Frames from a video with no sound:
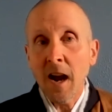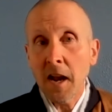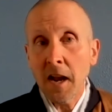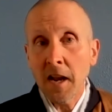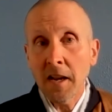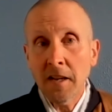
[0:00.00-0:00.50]

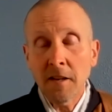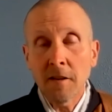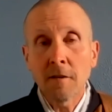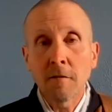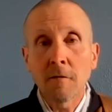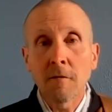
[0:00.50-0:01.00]
I and
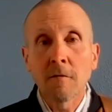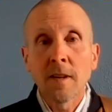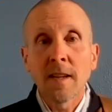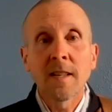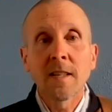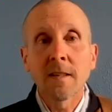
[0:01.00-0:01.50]
you,
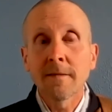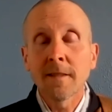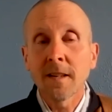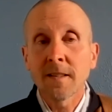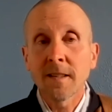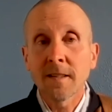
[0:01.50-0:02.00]
each of
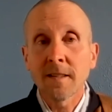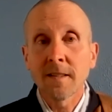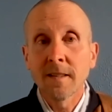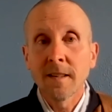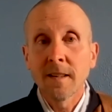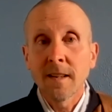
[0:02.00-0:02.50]
us
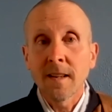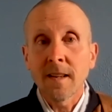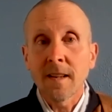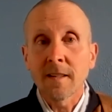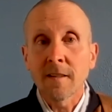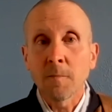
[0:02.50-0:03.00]
is
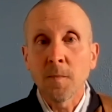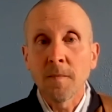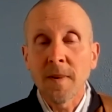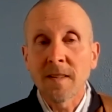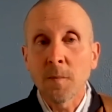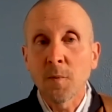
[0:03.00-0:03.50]

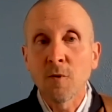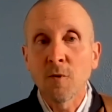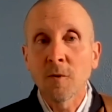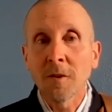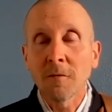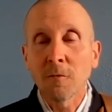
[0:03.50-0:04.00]
a
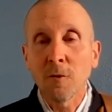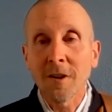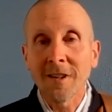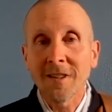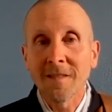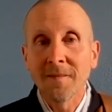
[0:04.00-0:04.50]
pool of
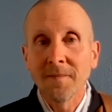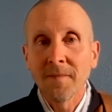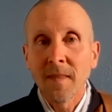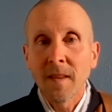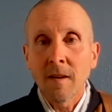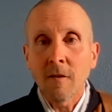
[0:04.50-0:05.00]
water.
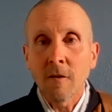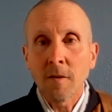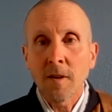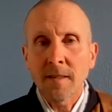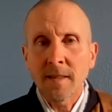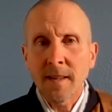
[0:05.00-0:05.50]
Or
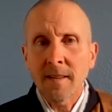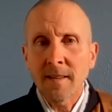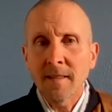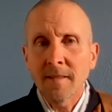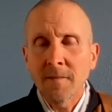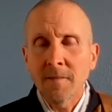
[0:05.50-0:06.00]
we could
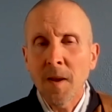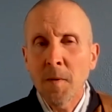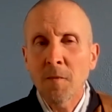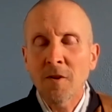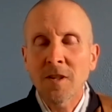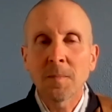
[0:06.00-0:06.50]
say,
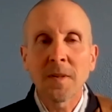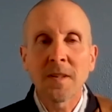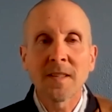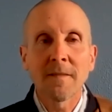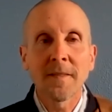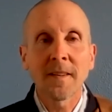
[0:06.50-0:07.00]
maybe more
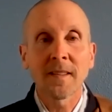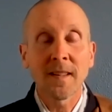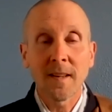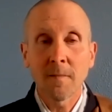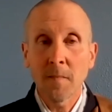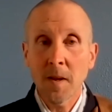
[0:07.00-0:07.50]

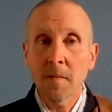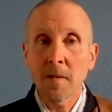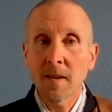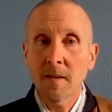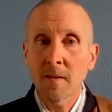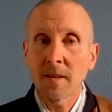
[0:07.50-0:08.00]
specifically,
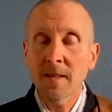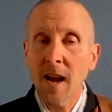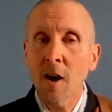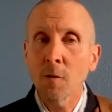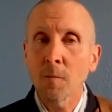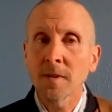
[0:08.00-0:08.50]
maybe it
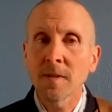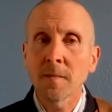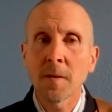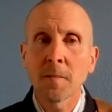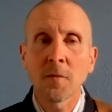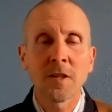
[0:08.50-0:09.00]
helps to
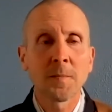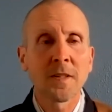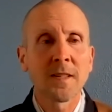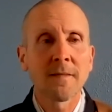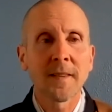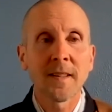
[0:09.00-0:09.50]
be more
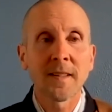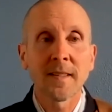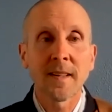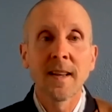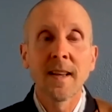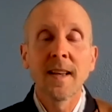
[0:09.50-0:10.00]
specific and
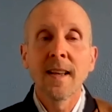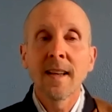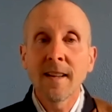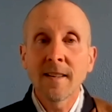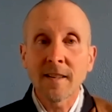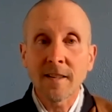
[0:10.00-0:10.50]
say,
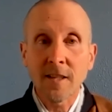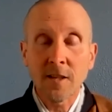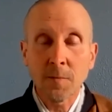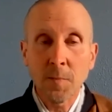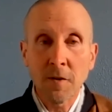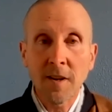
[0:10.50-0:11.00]
each
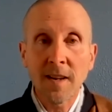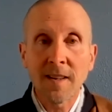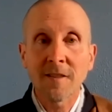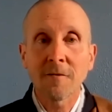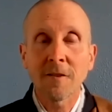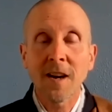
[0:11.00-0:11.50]

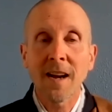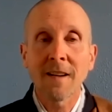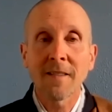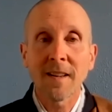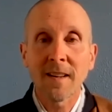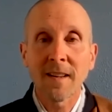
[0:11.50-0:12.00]
experience we're
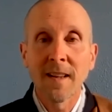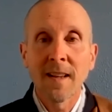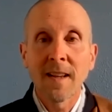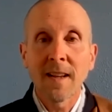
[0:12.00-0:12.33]
having